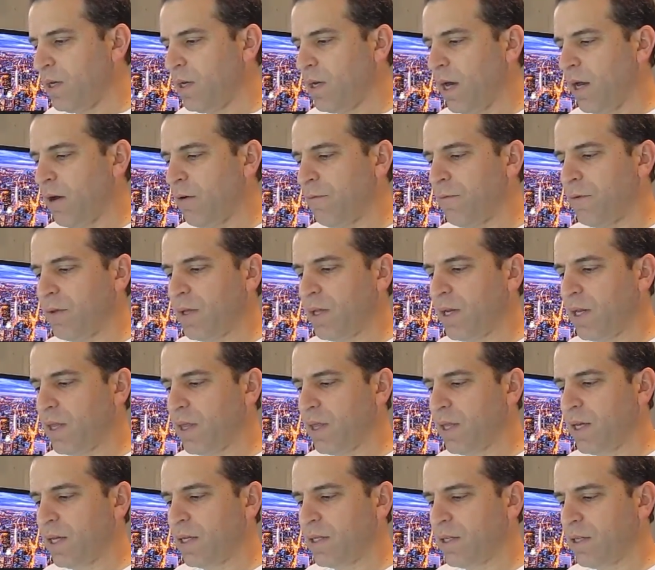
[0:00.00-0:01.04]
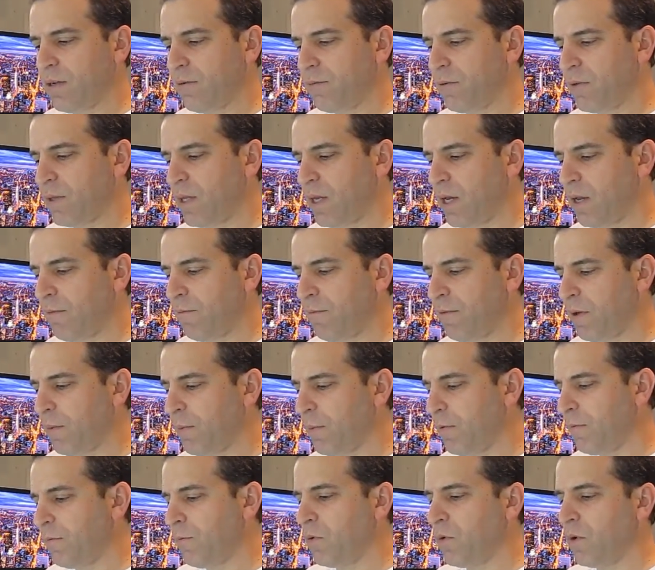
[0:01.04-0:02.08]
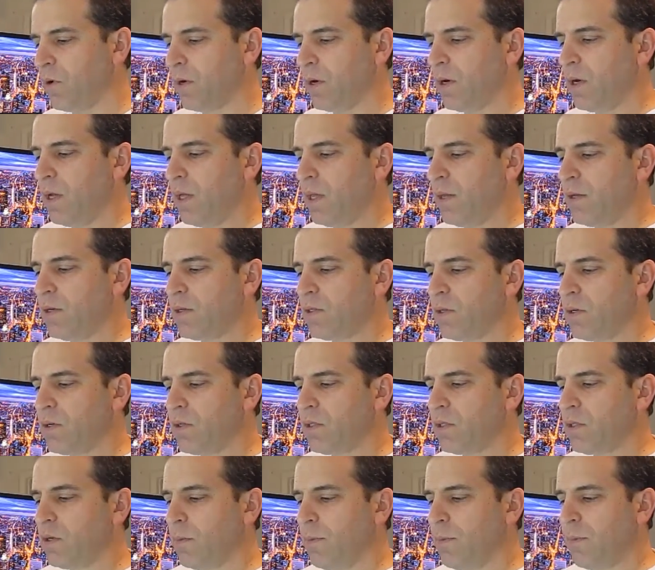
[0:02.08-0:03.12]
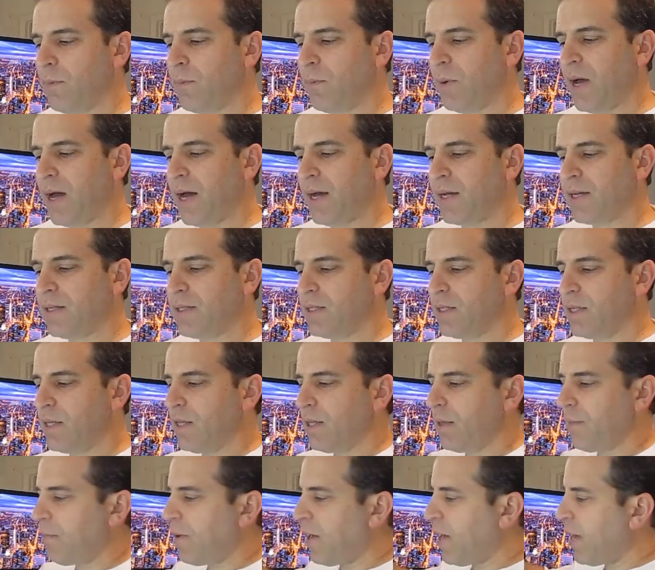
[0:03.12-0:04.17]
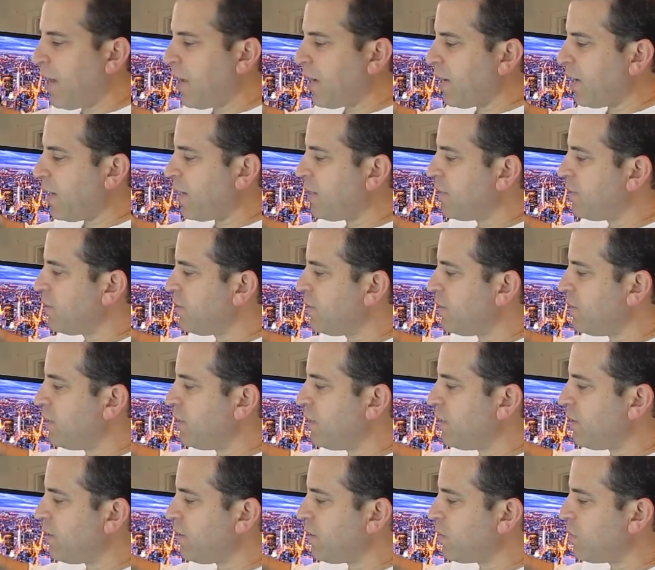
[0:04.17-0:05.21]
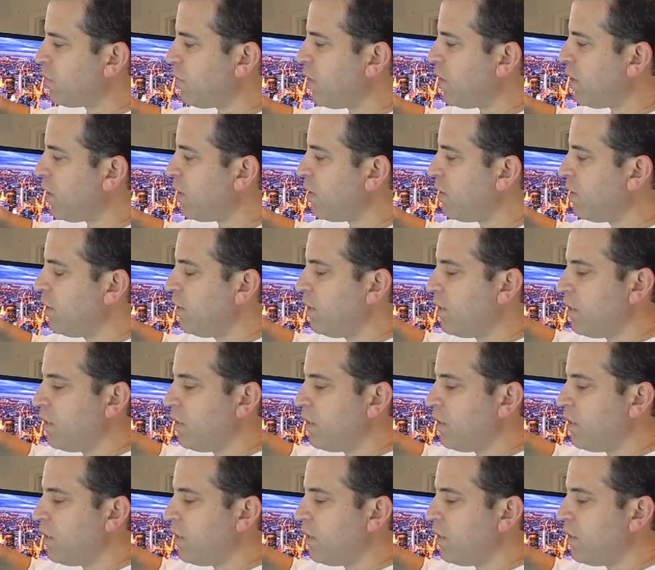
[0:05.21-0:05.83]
I don't feel anything different than I felt before. There's also pockets in the back I could see here as well.